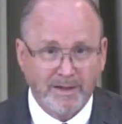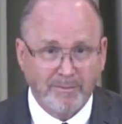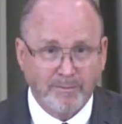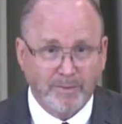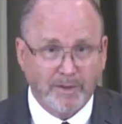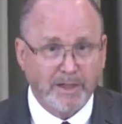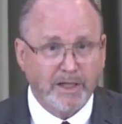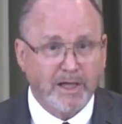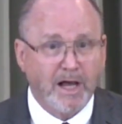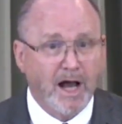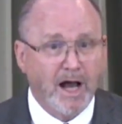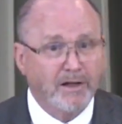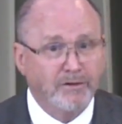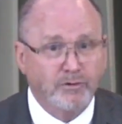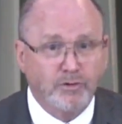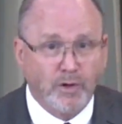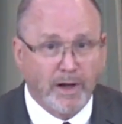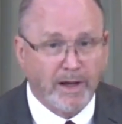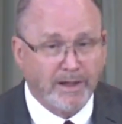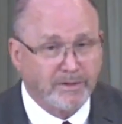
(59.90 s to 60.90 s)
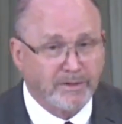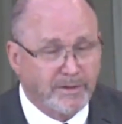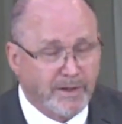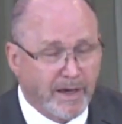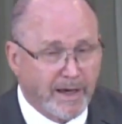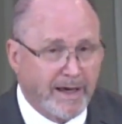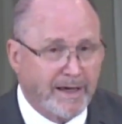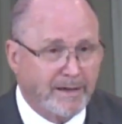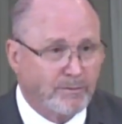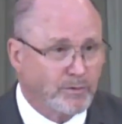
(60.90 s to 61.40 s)
But he contrasts
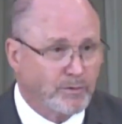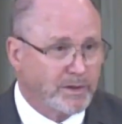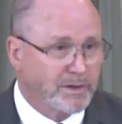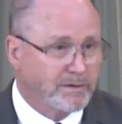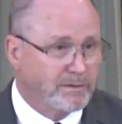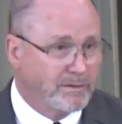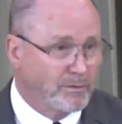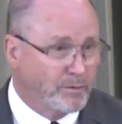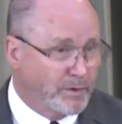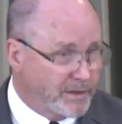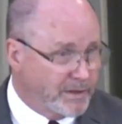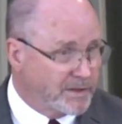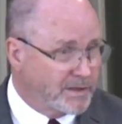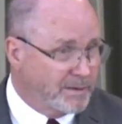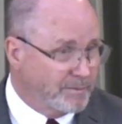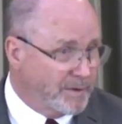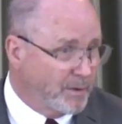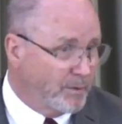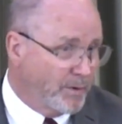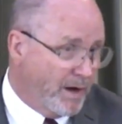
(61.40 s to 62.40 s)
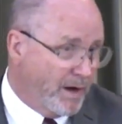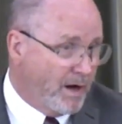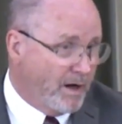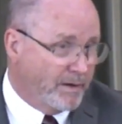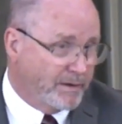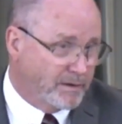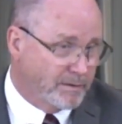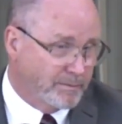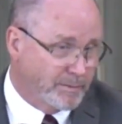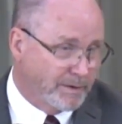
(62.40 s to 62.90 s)
that with the wisdom that we
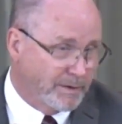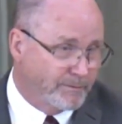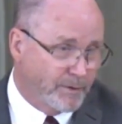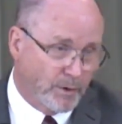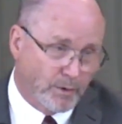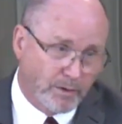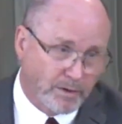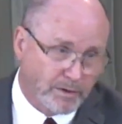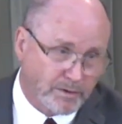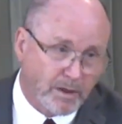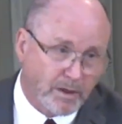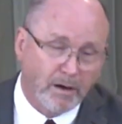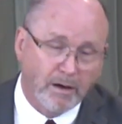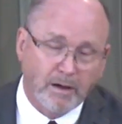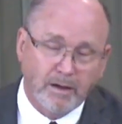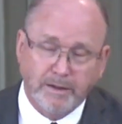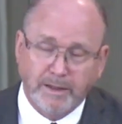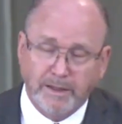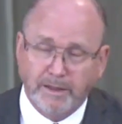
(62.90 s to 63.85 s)
ought to be focused on